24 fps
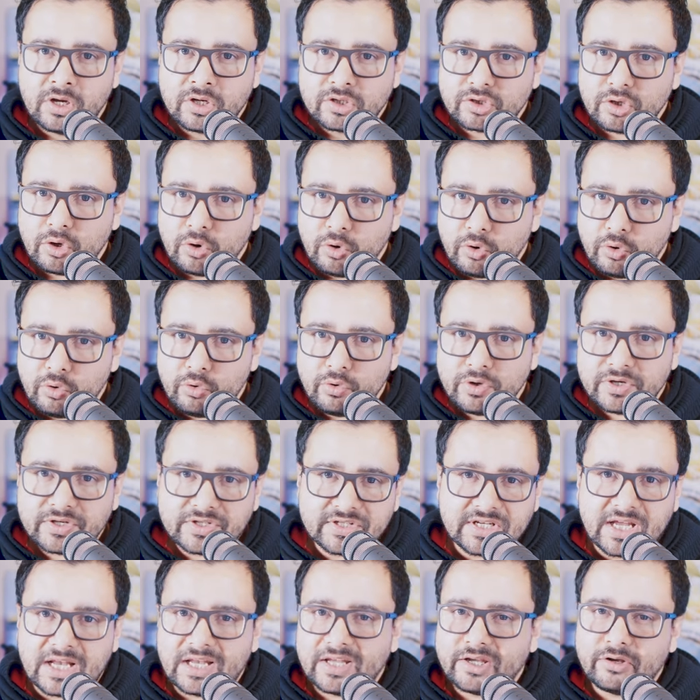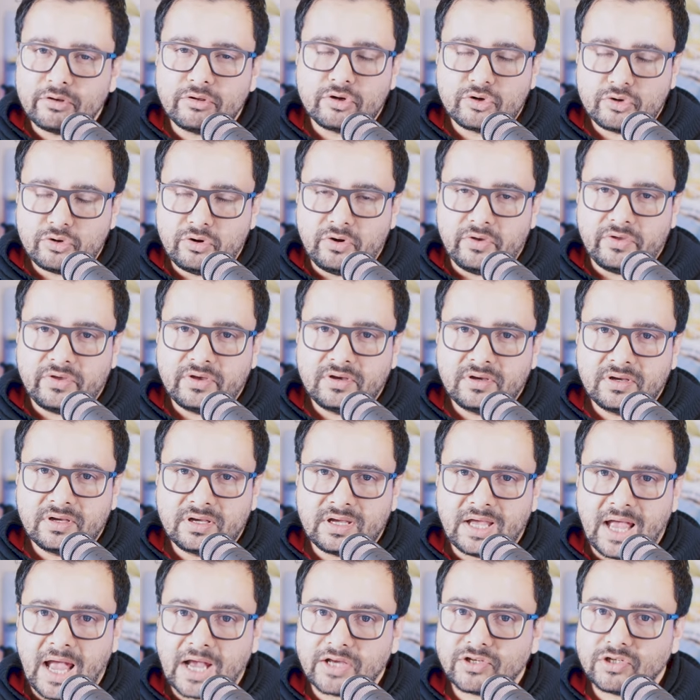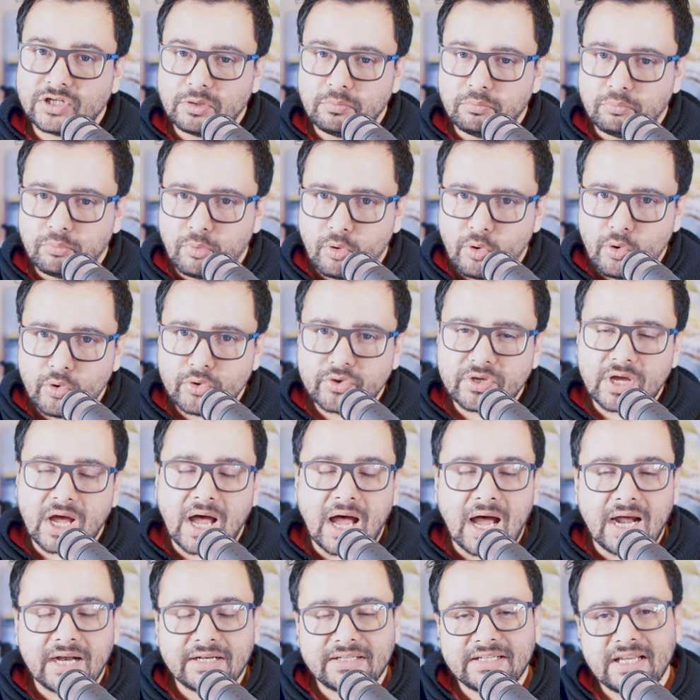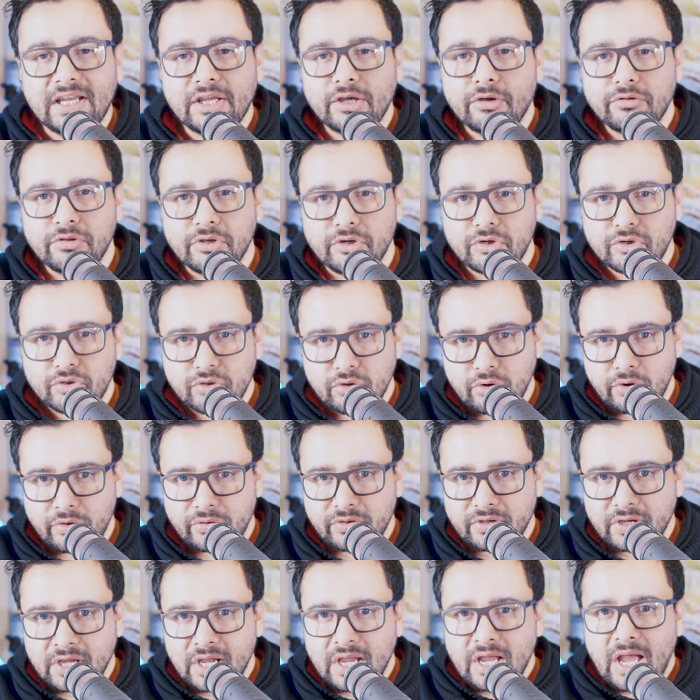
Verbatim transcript: So, who is telling you the truth? Actually, both are telling you the truth,